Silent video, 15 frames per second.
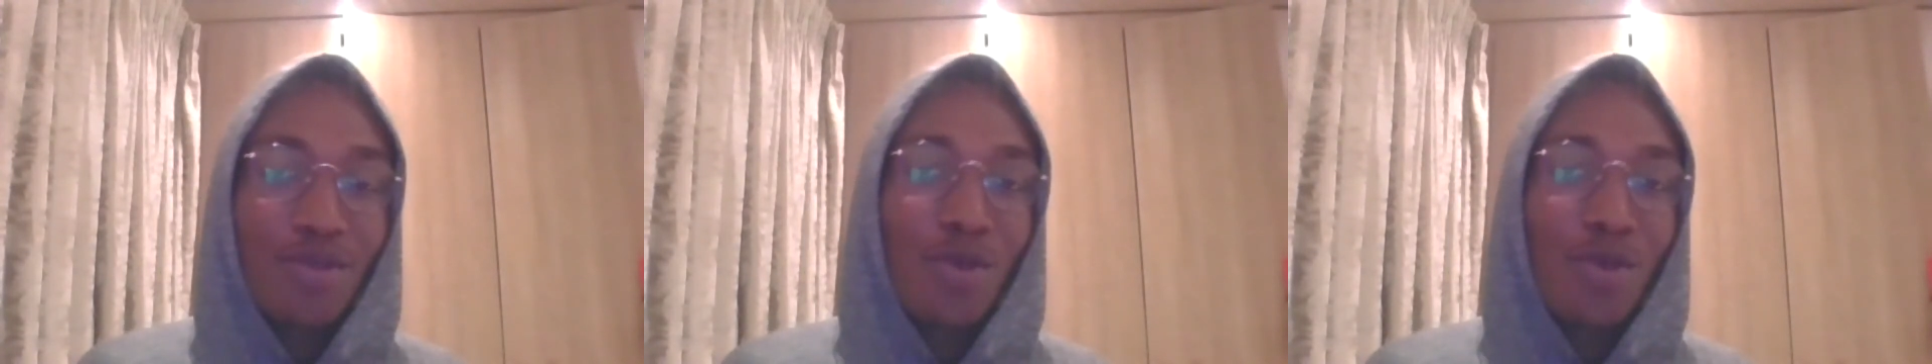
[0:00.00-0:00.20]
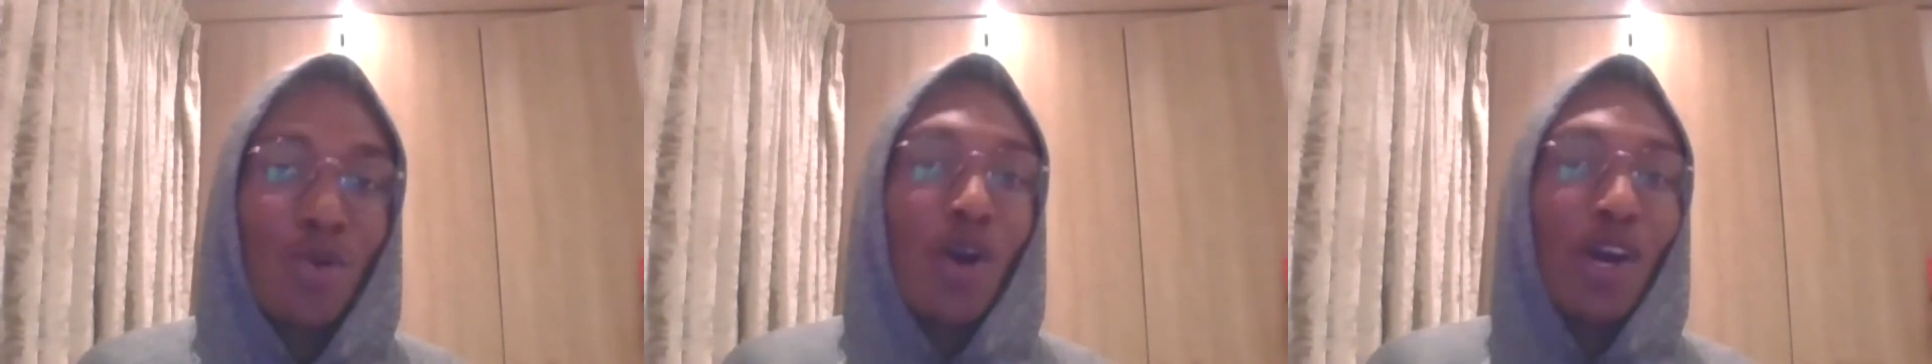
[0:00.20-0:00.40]

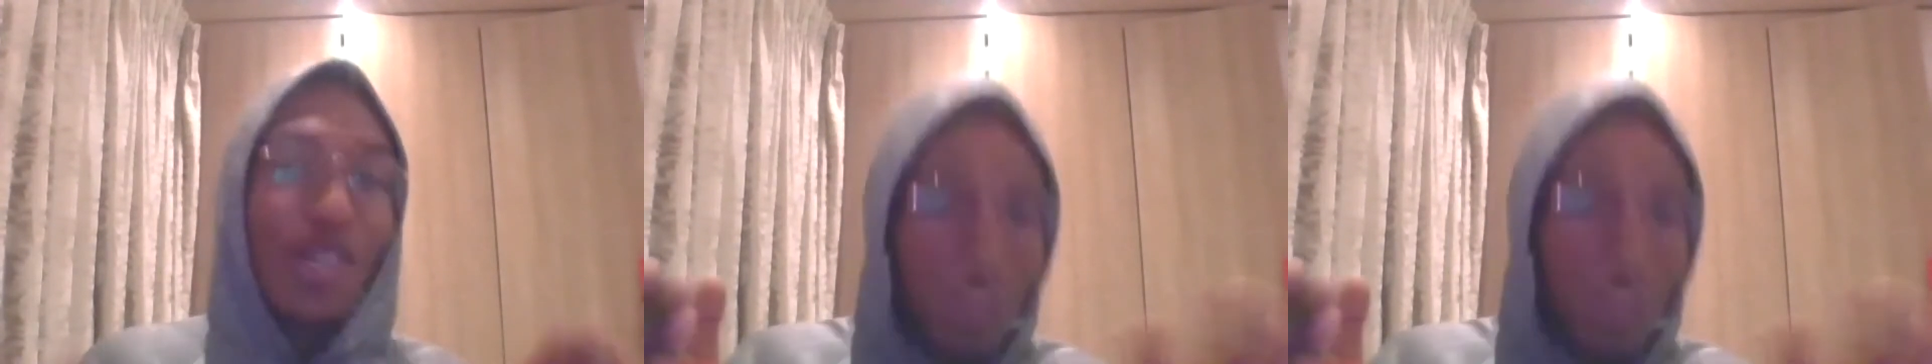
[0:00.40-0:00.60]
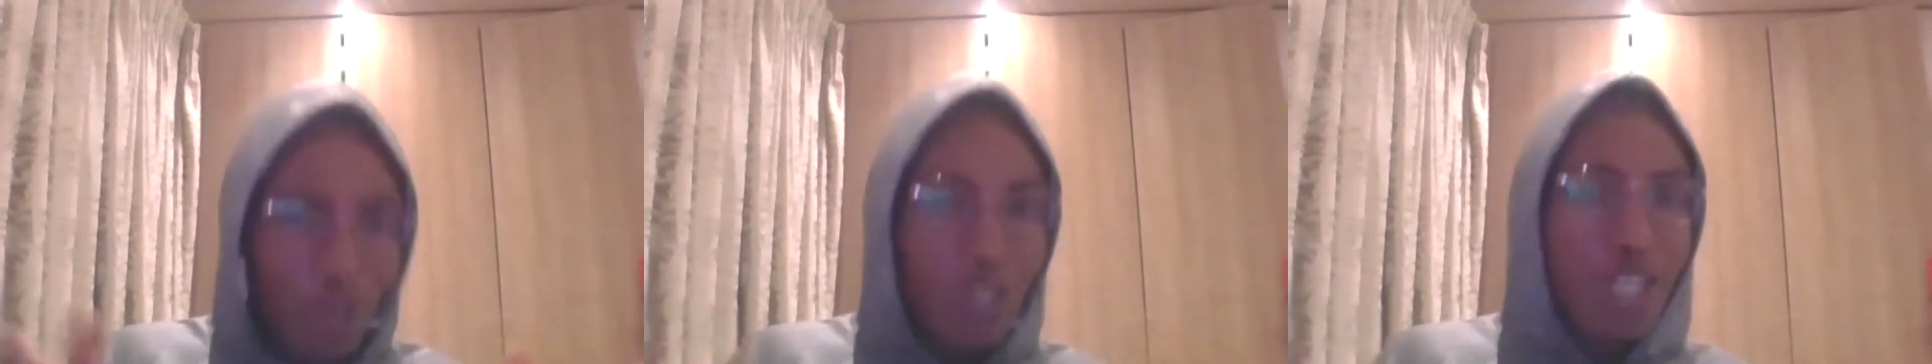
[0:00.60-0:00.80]
Are you
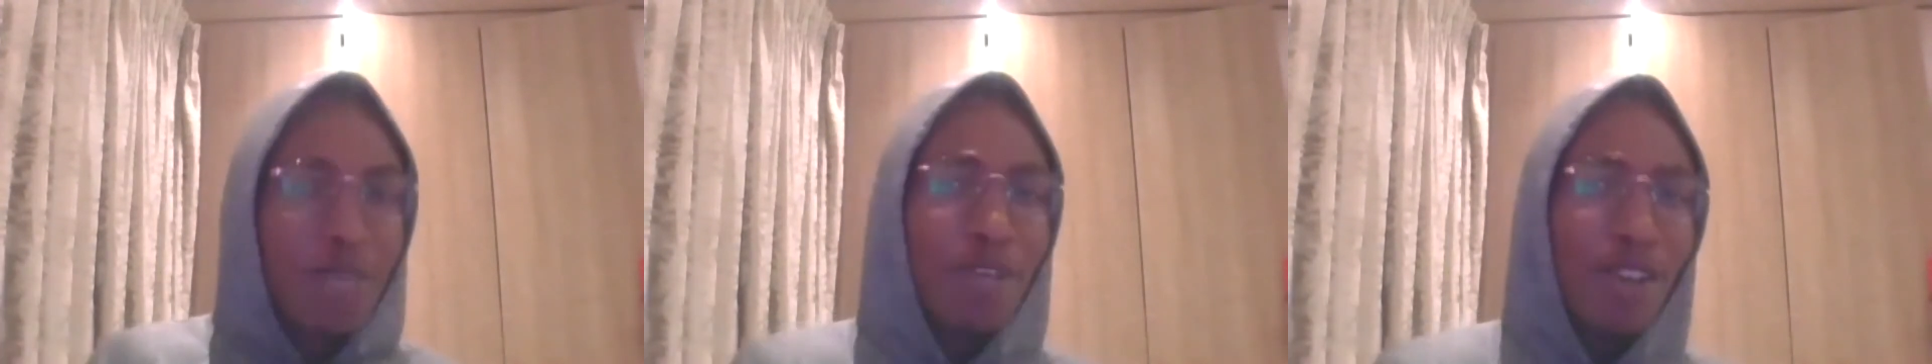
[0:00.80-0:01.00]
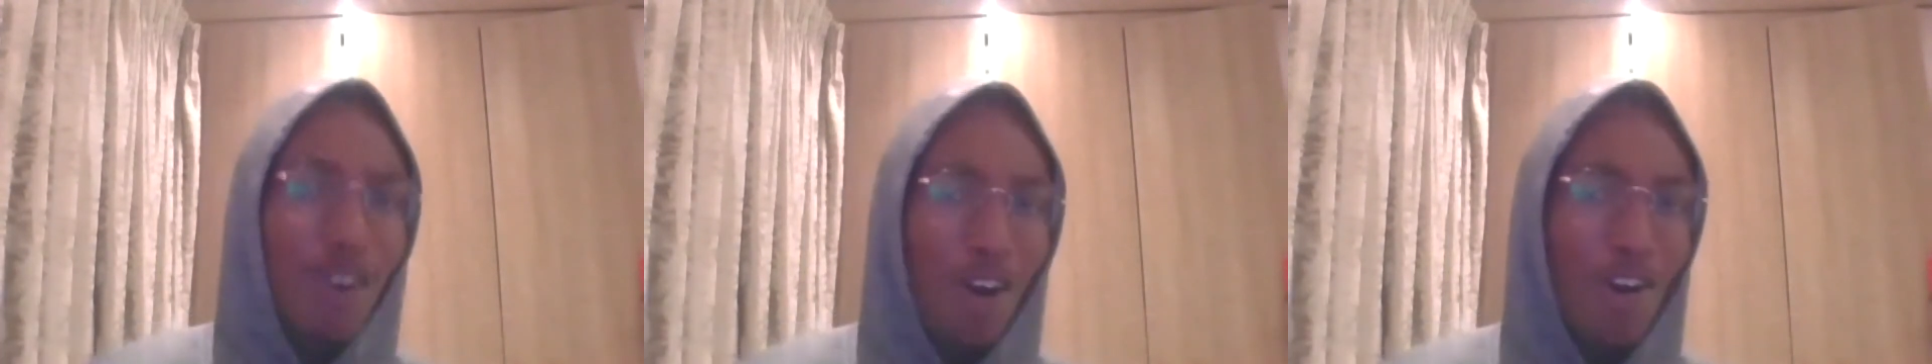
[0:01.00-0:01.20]
still gonna
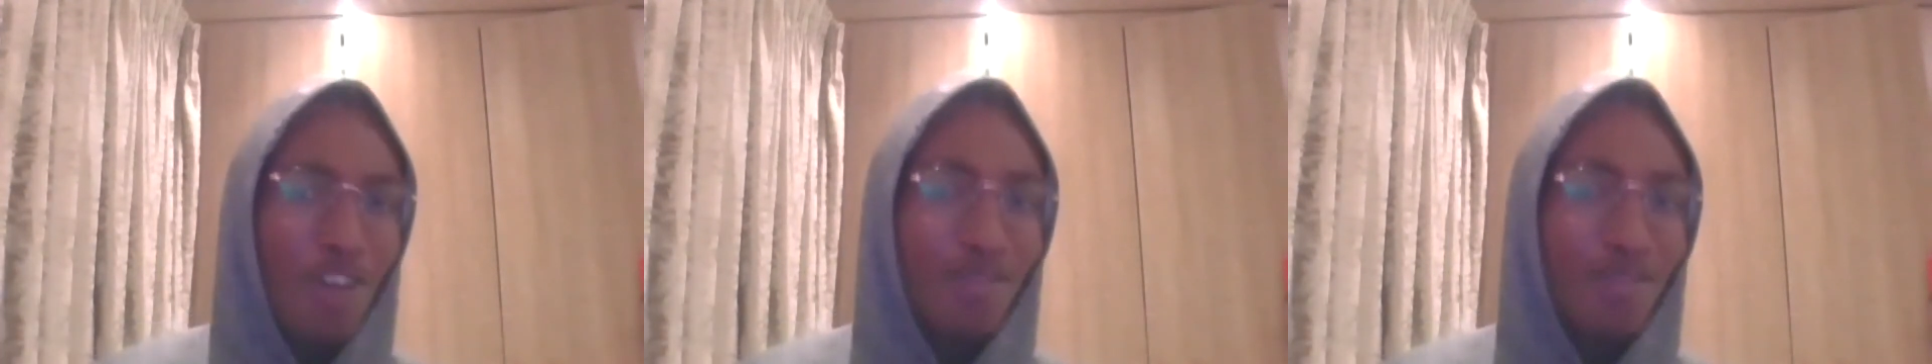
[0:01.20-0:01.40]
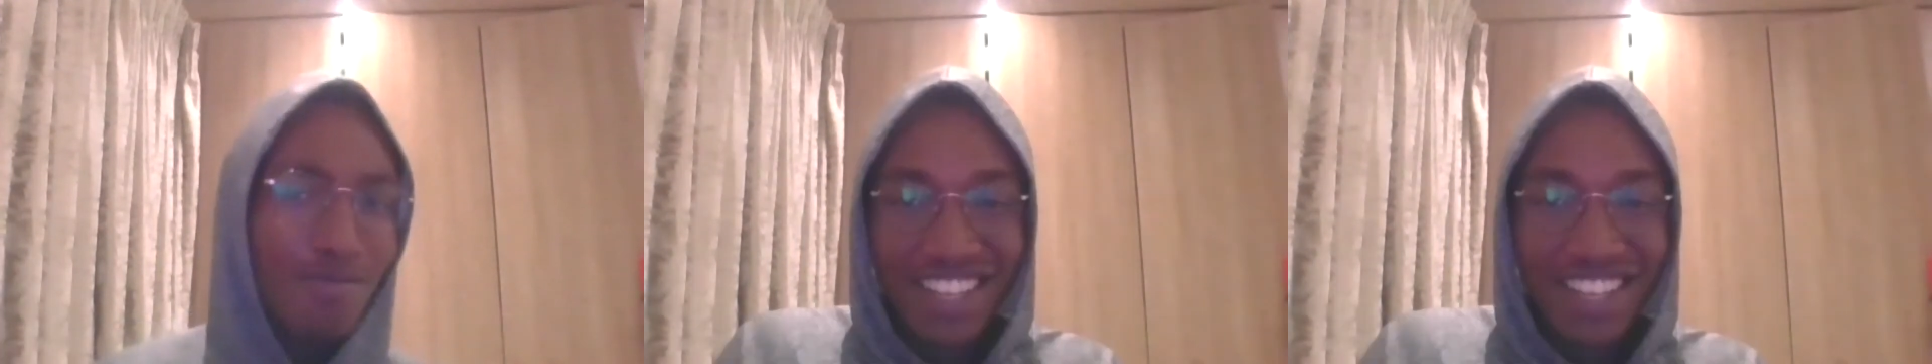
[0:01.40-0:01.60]
make
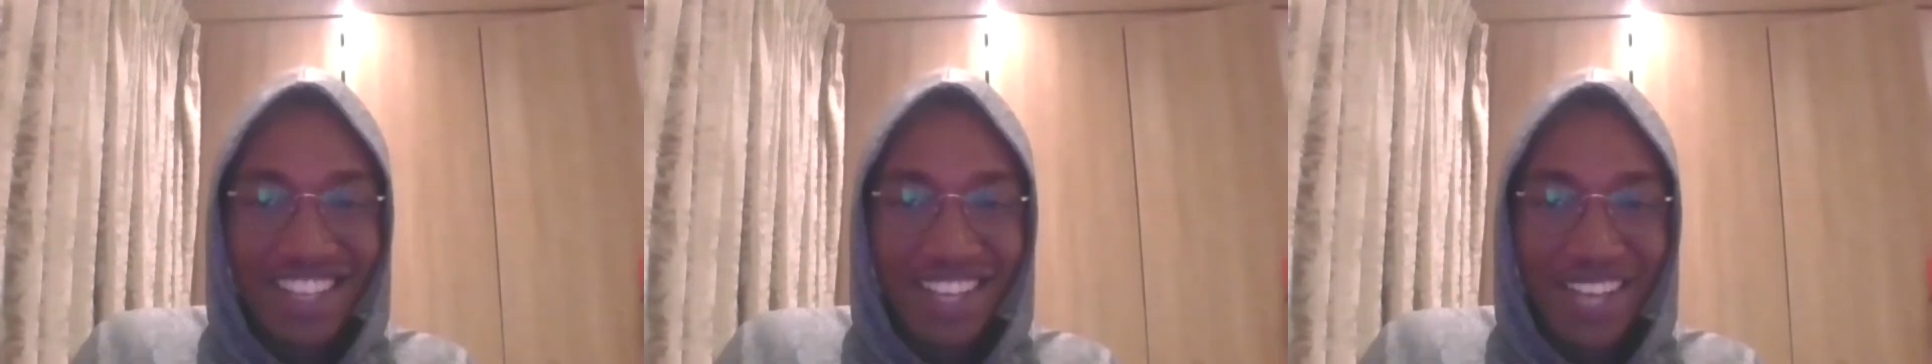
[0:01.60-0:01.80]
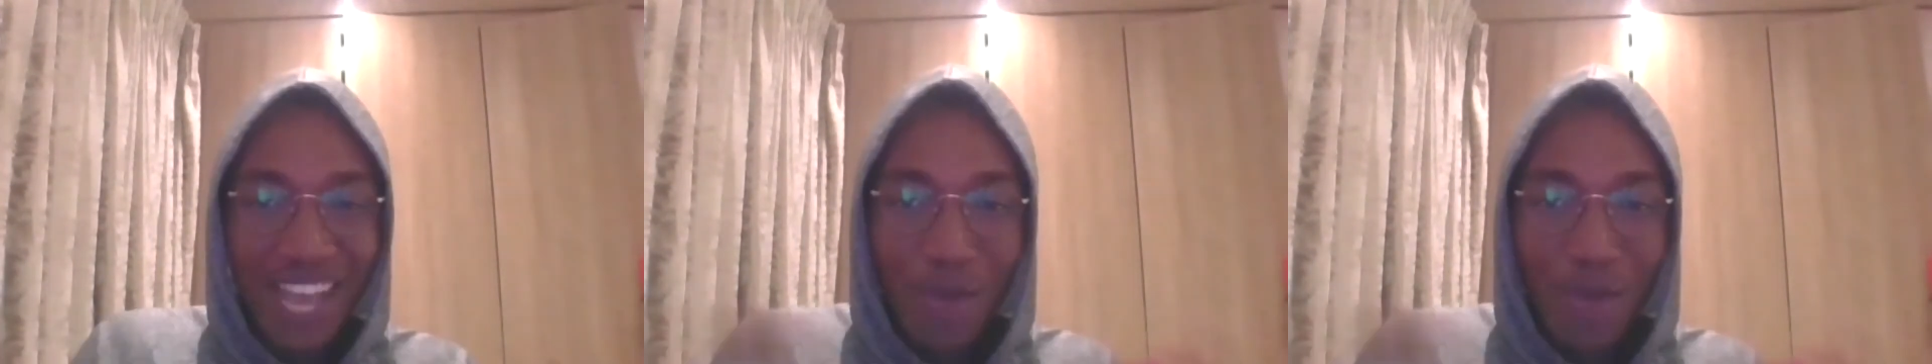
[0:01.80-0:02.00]
art?
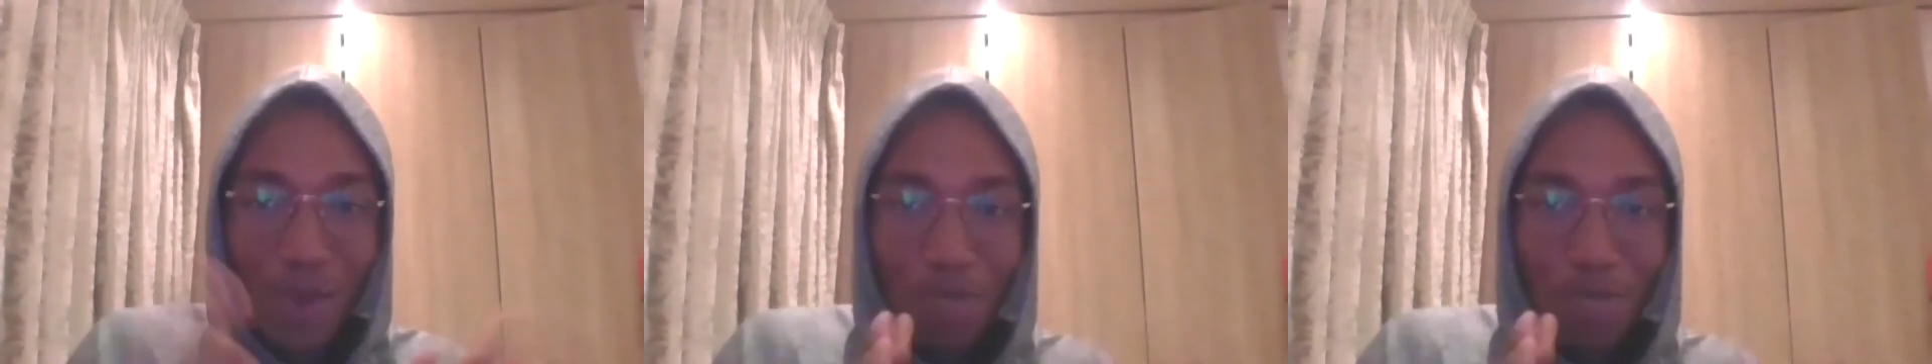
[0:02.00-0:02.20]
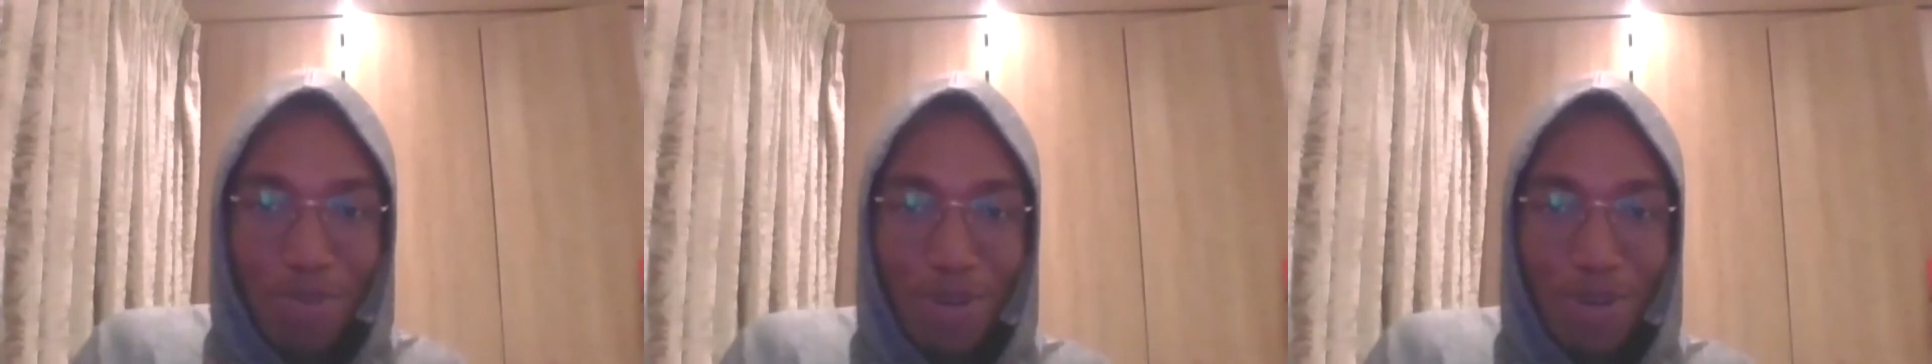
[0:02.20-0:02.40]
At
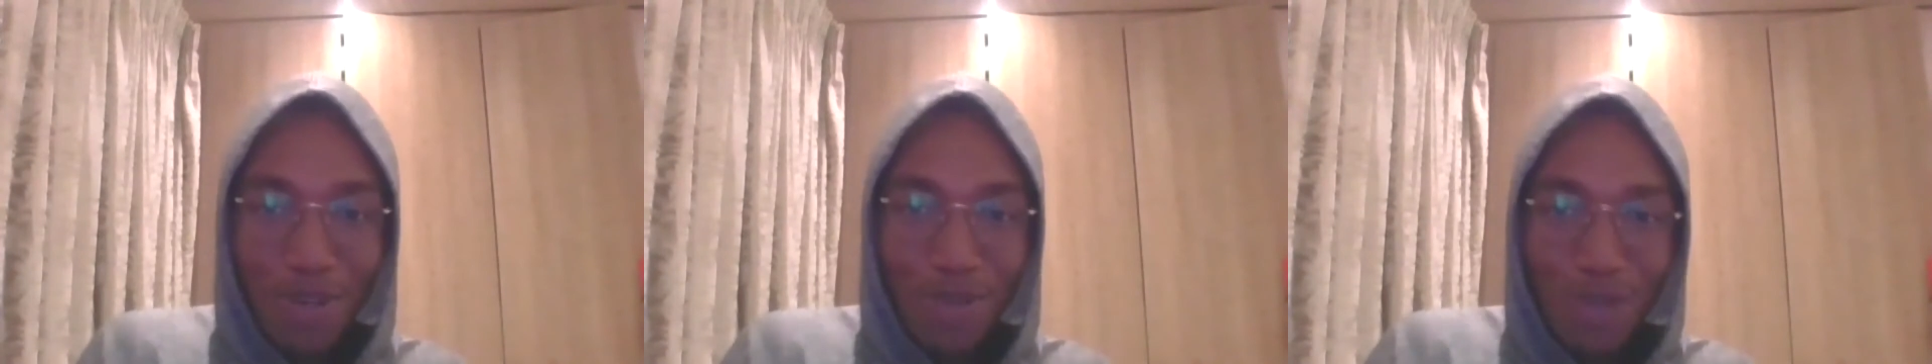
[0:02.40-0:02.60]
what point